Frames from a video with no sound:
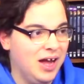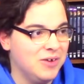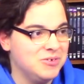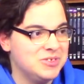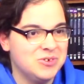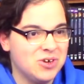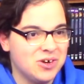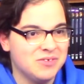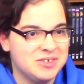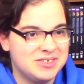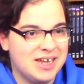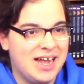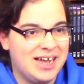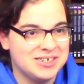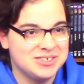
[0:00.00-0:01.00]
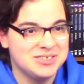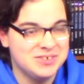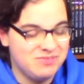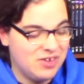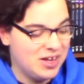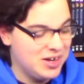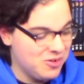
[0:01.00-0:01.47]
I was nervous to actually
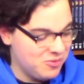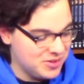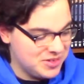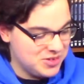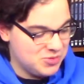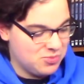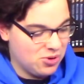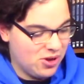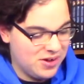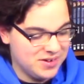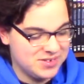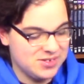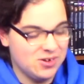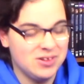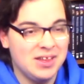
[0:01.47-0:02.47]
find out what these products are